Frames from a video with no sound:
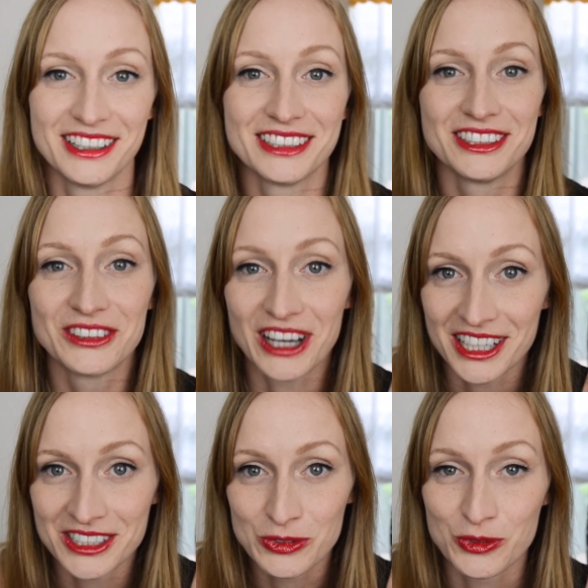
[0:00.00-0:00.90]
You
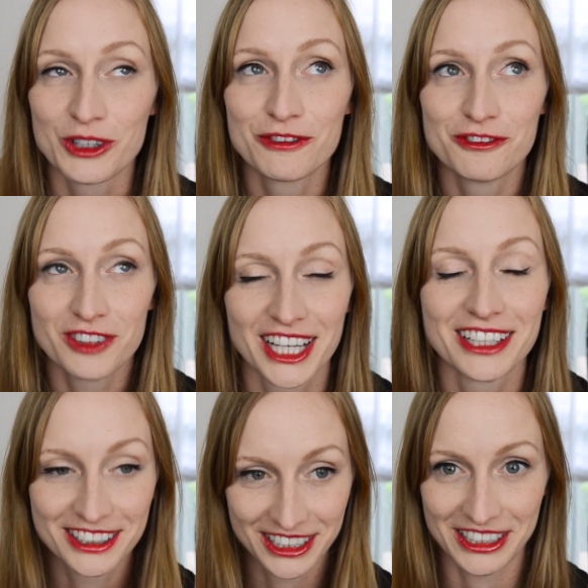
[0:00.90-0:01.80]
guys, we're
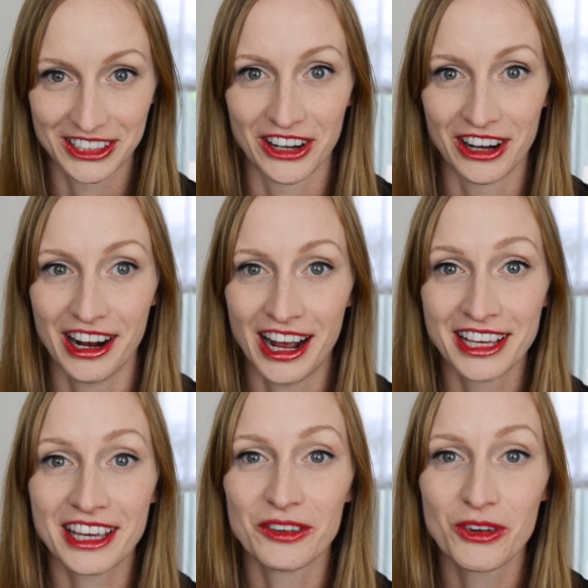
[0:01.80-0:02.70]
finally here. I
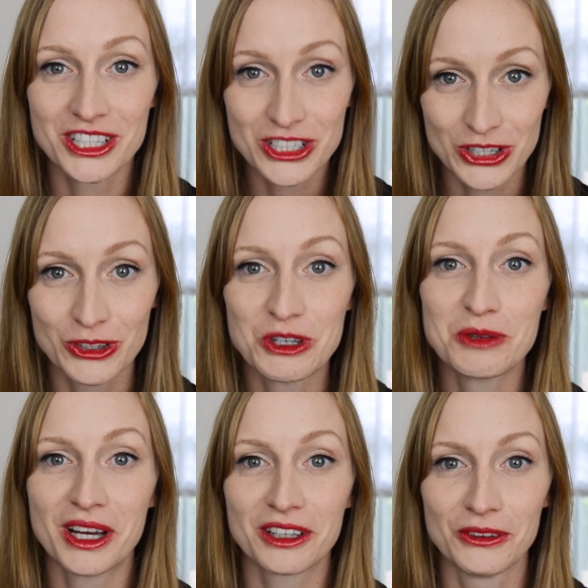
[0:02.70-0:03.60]
can't wait to show you the
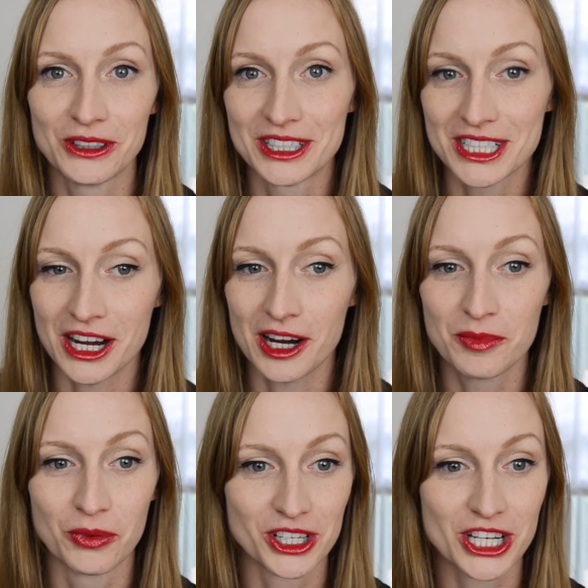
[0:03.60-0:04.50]
magnolia top,
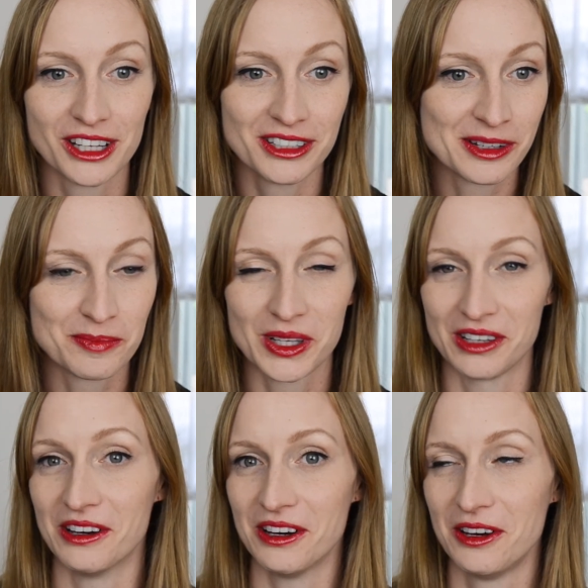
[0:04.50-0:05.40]
which ended up being
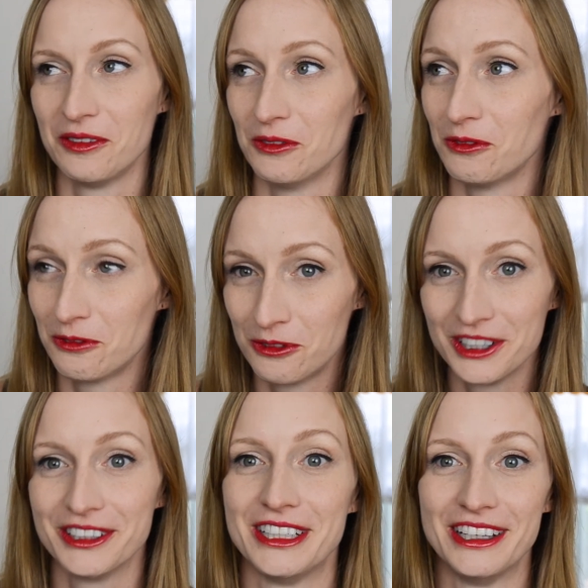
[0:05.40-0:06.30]
a
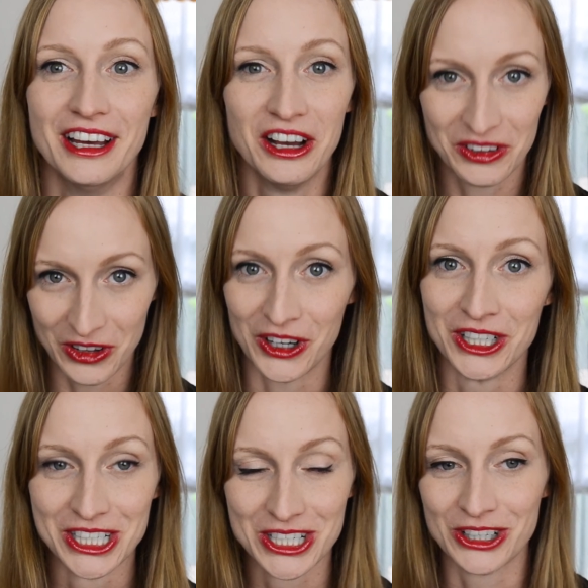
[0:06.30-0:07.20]
really long
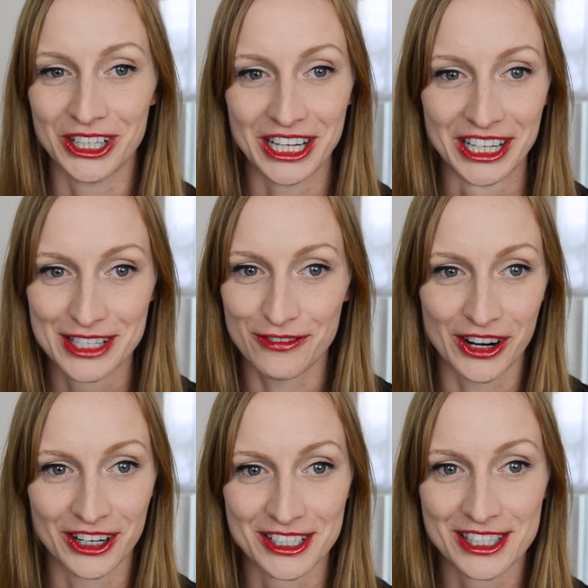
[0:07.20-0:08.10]
journey as far
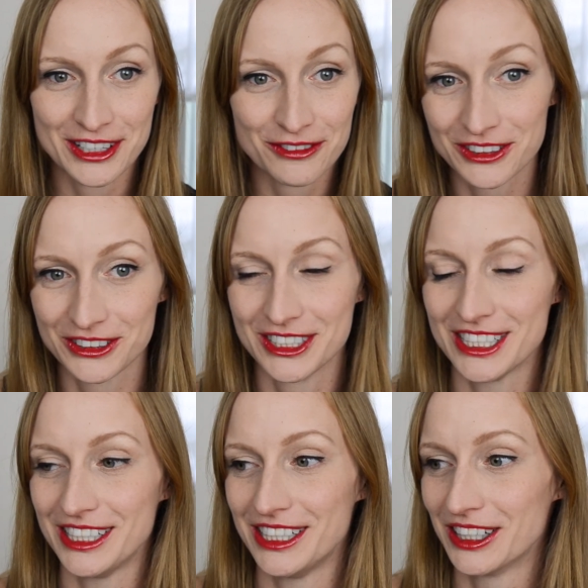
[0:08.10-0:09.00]
as
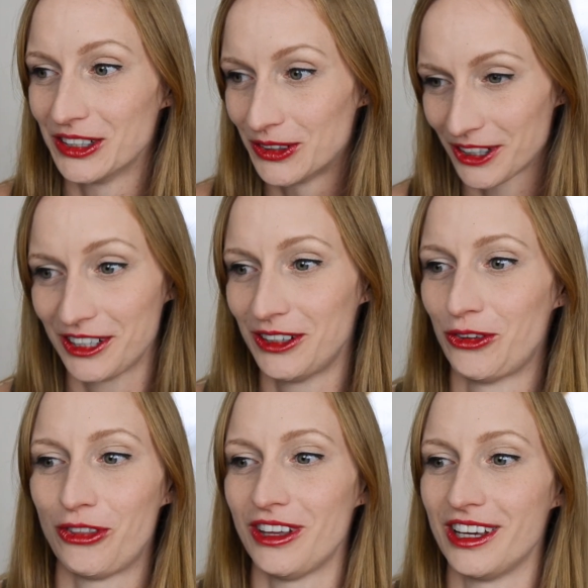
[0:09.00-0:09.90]
difficulty, learning new
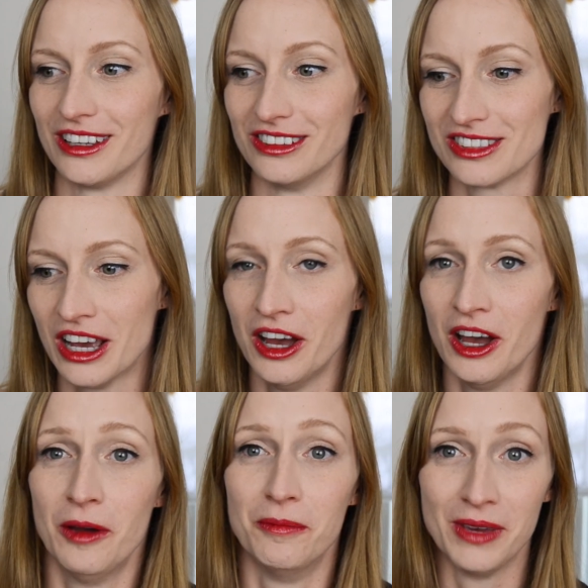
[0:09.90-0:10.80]
things,
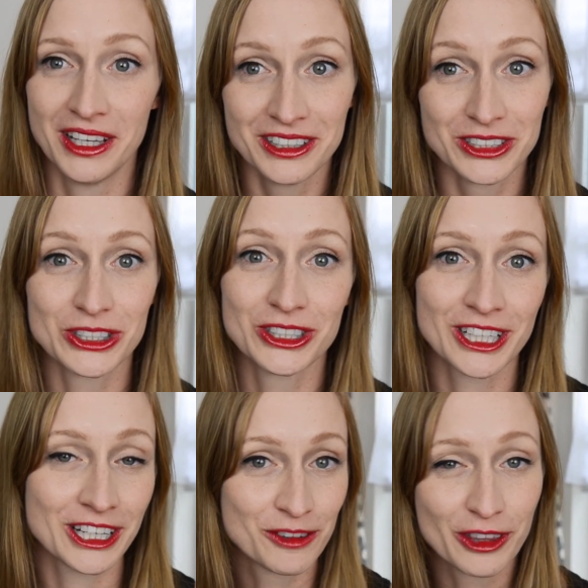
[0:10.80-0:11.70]
making sure that
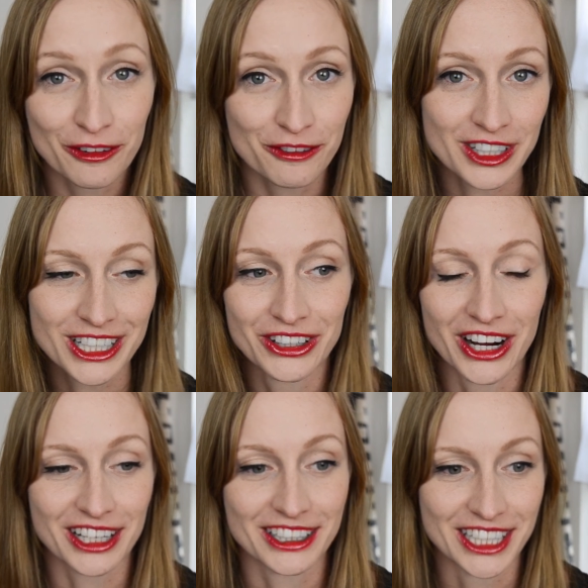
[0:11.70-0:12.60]
everything fit
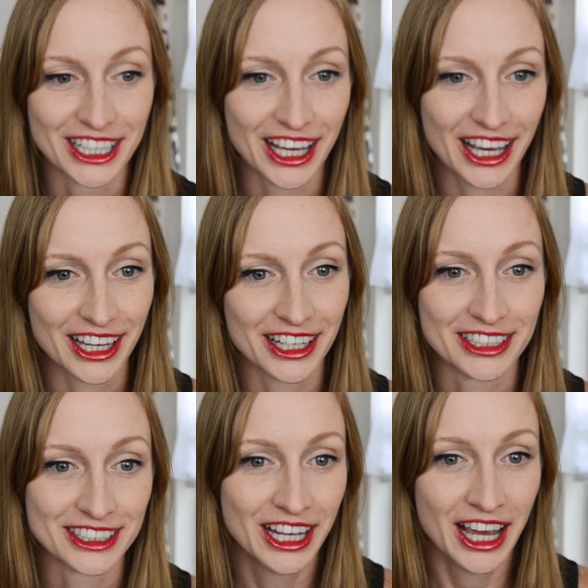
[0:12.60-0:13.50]
correctly,
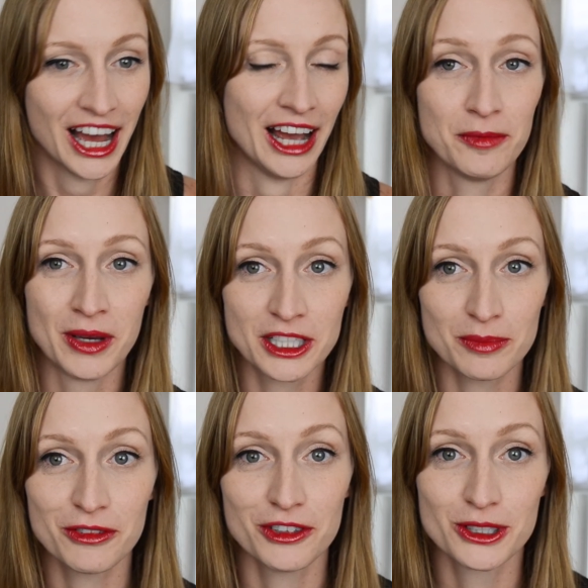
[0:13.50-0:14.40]
and I picked up
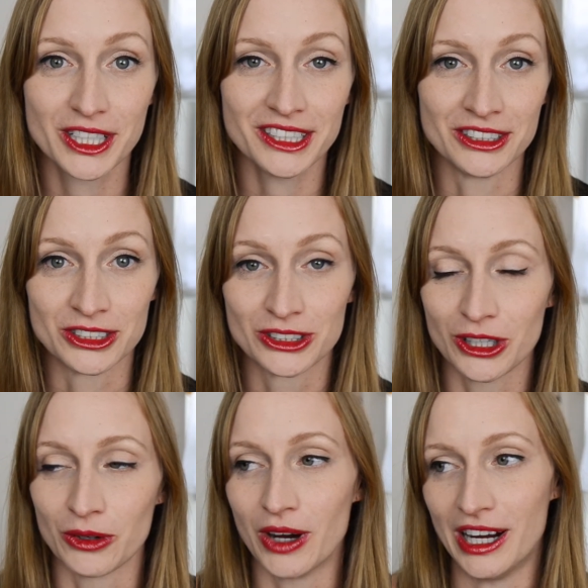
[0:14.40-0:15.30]
a few skills.
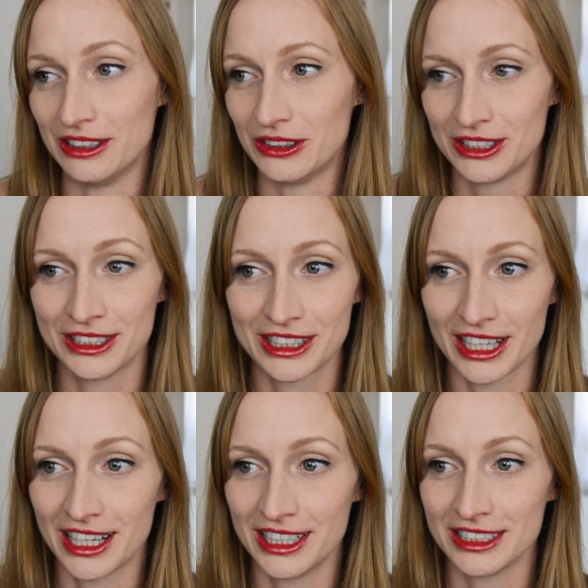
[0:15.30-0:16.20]
So I learned
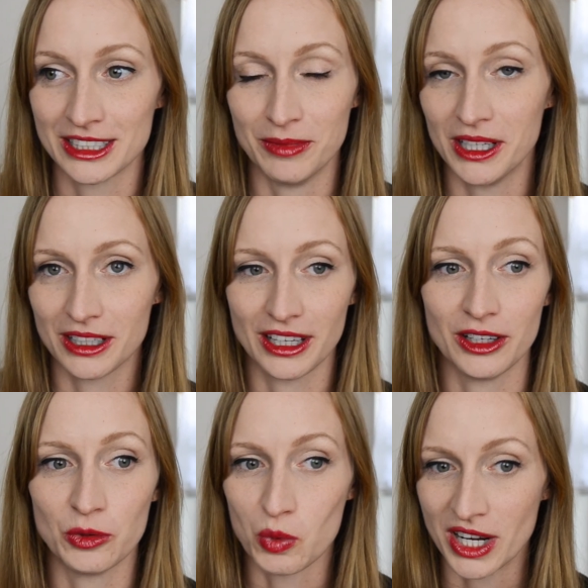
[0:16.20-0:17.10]
that to make a
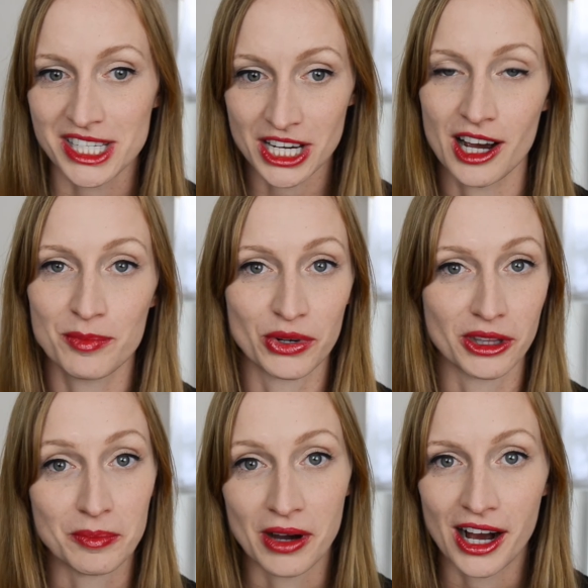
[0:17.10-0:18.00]
white top really
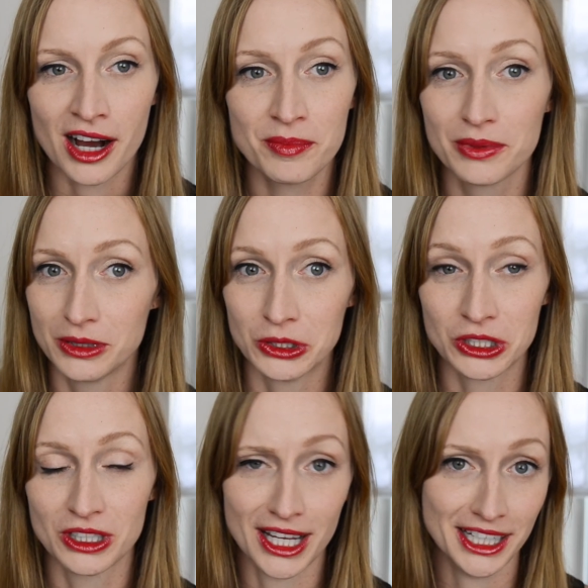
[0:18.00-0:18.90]
pop, you should
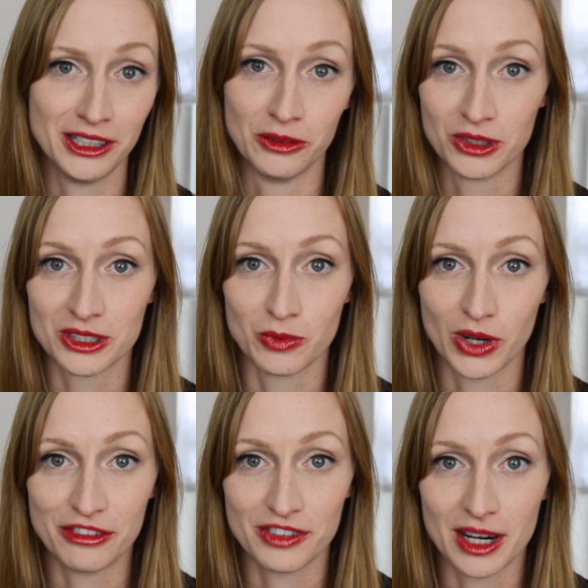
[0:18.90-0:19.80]
line it with some
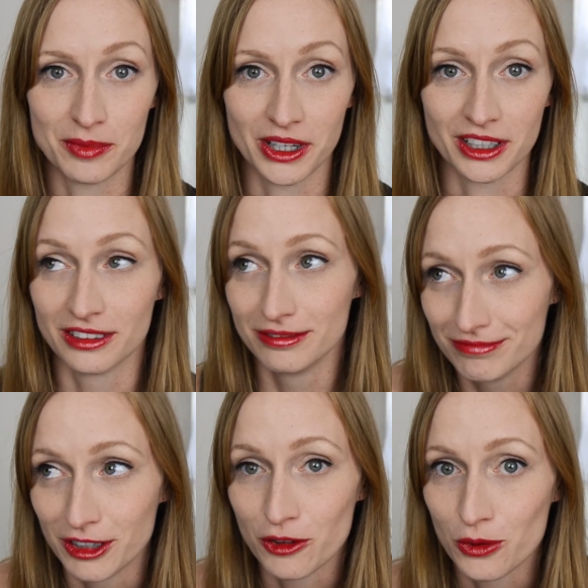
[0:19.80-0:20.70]
white fabric,
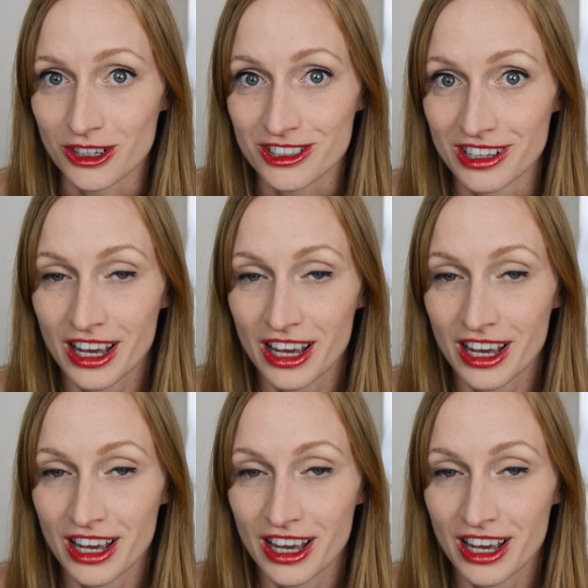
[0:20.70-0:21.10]
of course.